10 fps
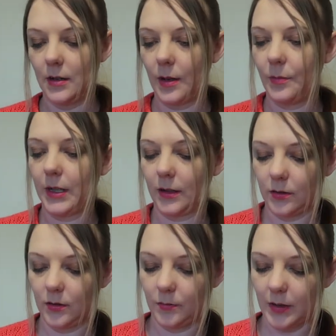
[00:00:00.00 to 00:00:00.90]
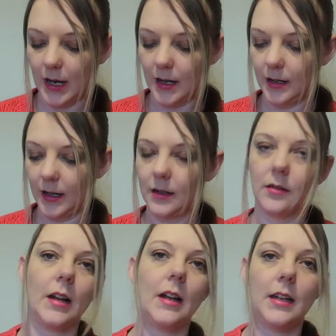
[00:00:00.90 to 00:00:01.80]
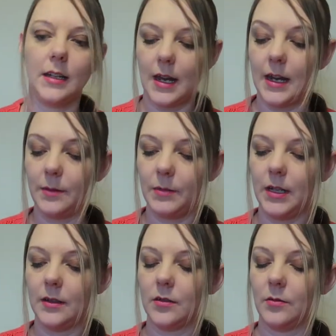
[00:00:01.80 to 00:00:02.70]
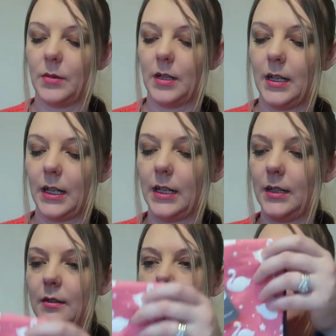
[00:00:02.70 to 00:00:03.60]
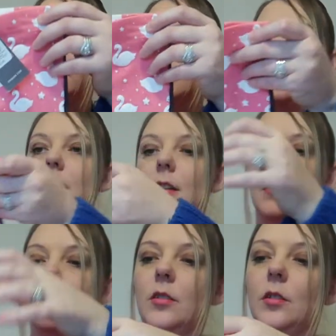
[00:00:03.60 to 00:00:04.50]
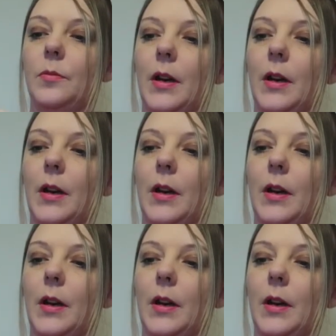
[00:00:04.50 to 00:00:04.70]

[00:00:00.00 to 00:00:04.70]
I picked up Amy some leggings. A two